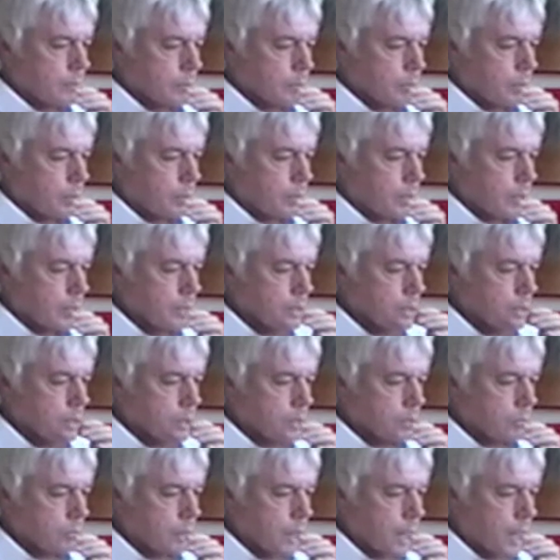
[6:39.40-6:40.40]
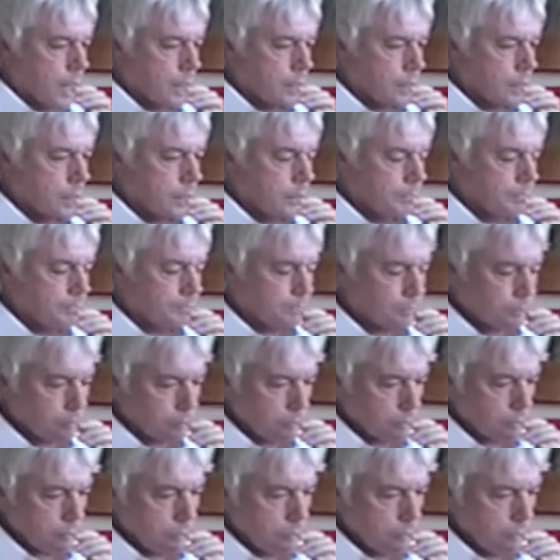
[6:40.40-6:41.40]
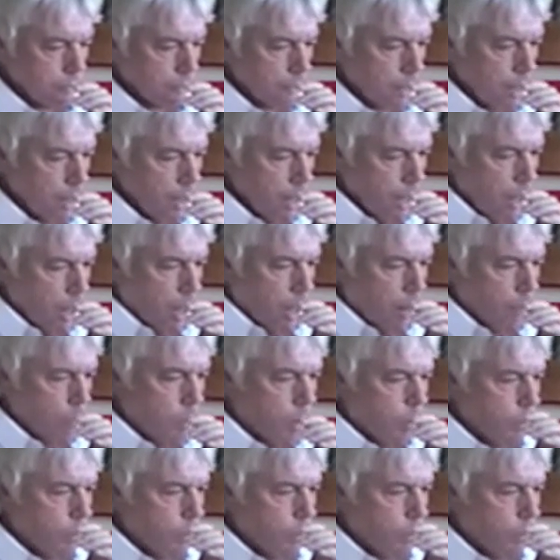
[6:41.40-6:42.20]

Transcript: the body into this reality. And